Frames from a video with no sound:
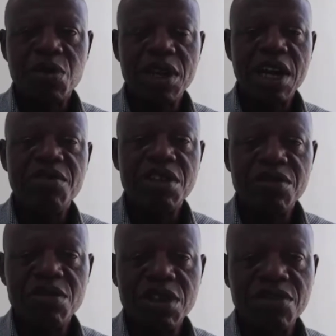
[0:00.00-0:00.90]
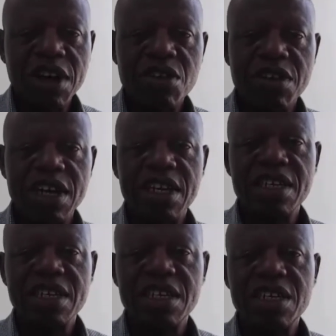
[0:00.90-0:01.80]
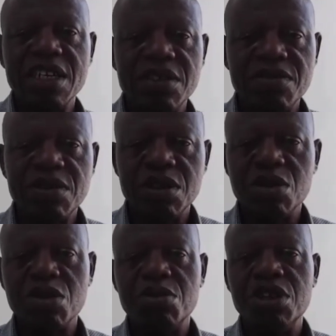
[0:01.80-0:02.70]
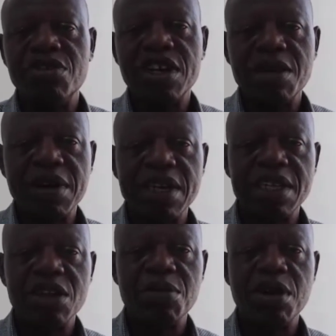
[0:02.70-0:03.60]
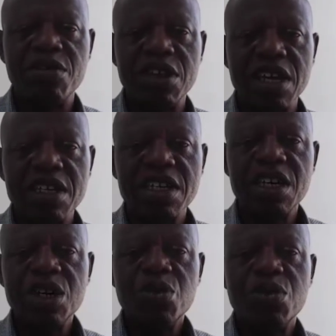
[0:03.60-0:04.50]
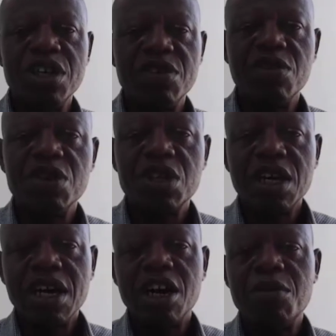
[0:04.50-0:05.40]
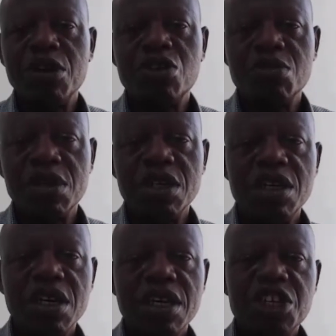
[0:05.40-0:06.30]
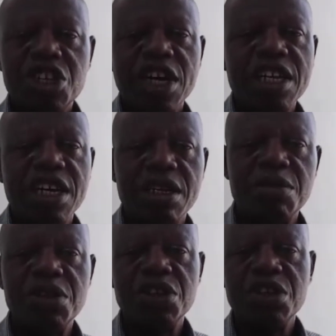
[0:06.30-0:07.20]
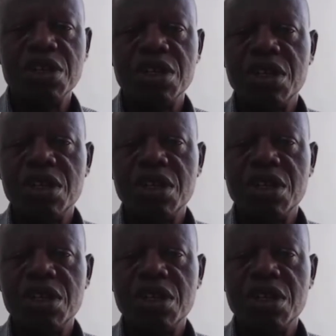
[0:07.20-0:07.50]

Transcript: we have the value of that asset, divided by the number of years, will give us how much to be charged at depreciation,